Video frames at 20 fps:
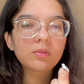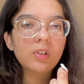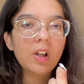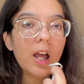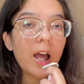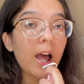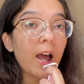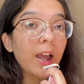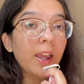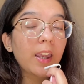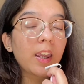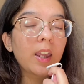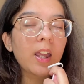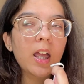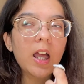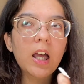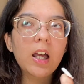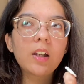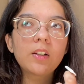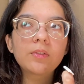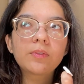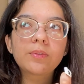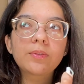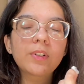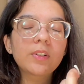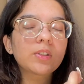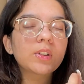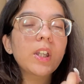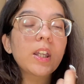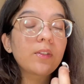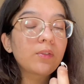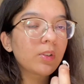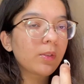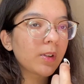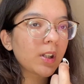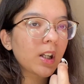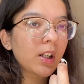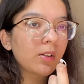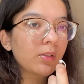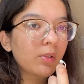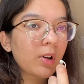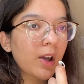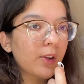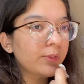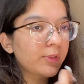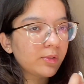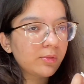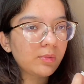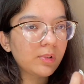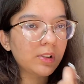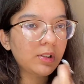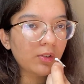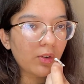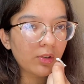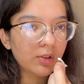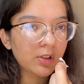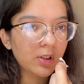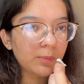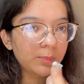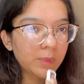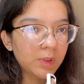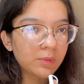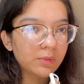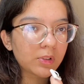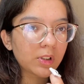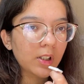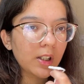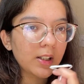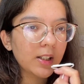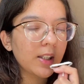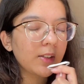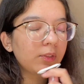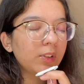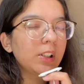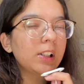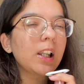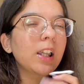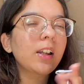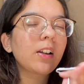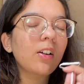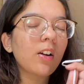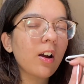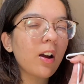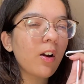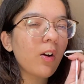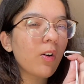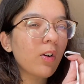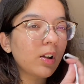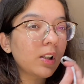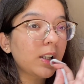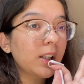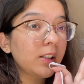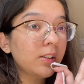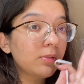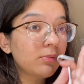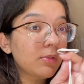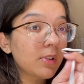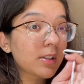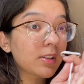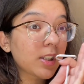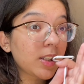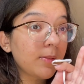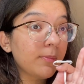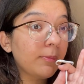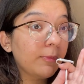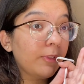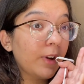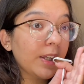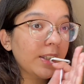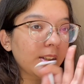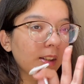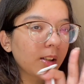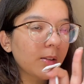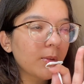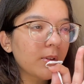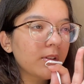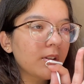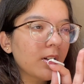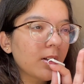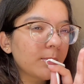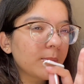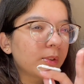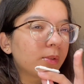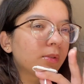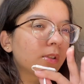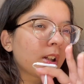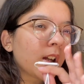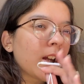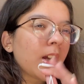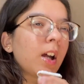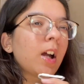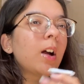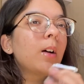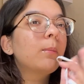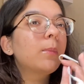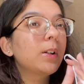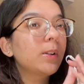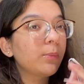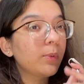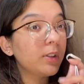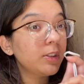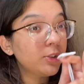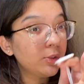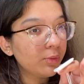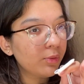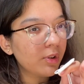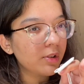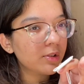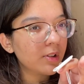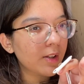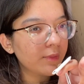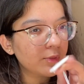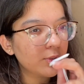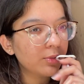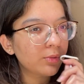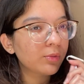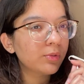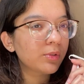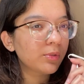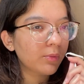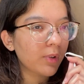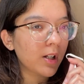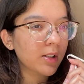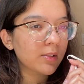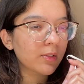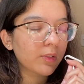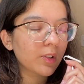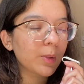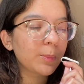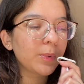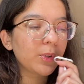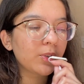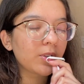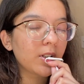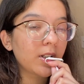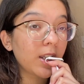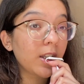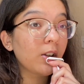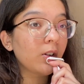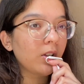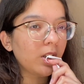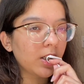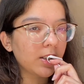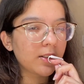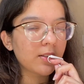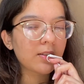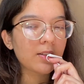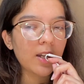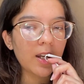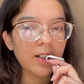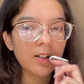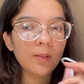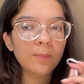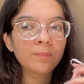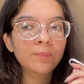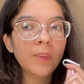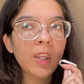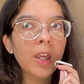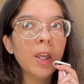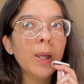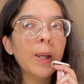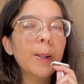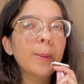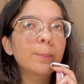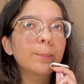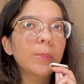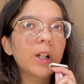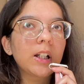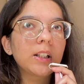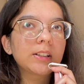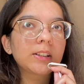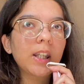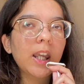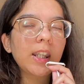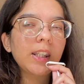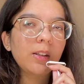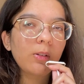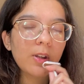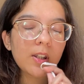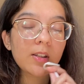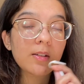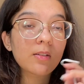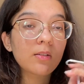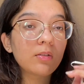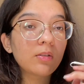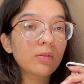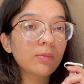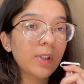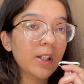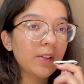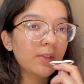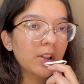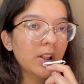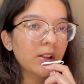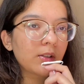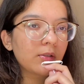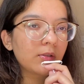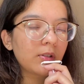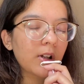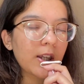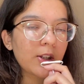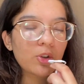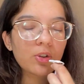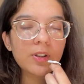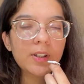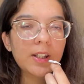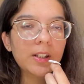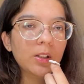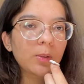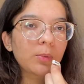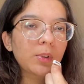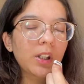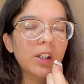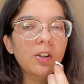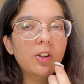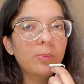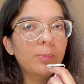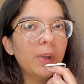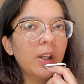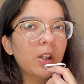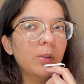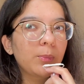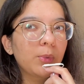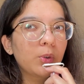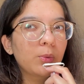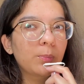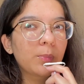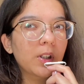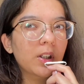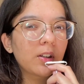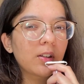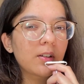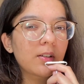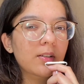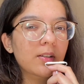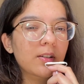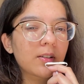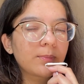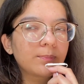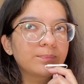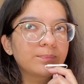I have so everywhere I go I have to do a long commute, and I feel like all I do is keep whining about the commute. But when you also have to do 2 hours of commute a day, you'll understand. But anyway, so wherever I go, I just end up reading on my commute because